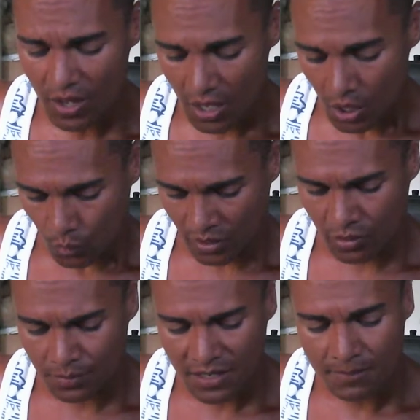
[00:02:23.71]
will
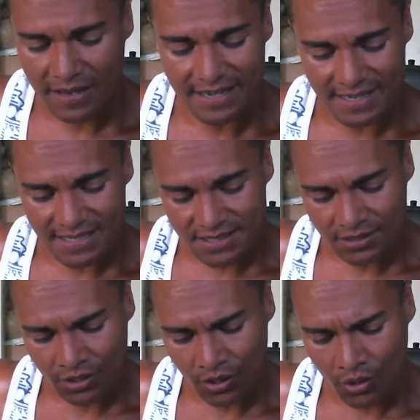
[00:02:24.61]
be, but I need to
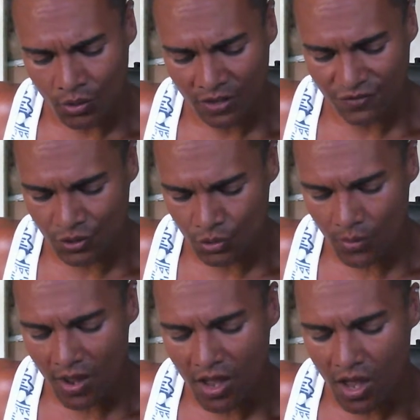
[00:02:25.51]
know if you
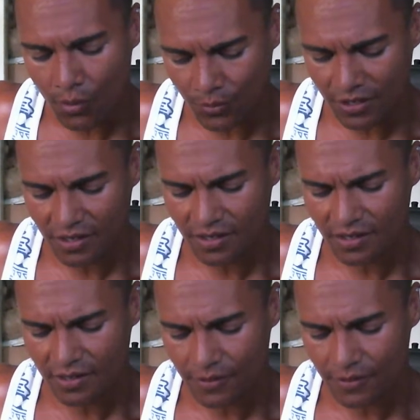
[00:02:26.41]
are real.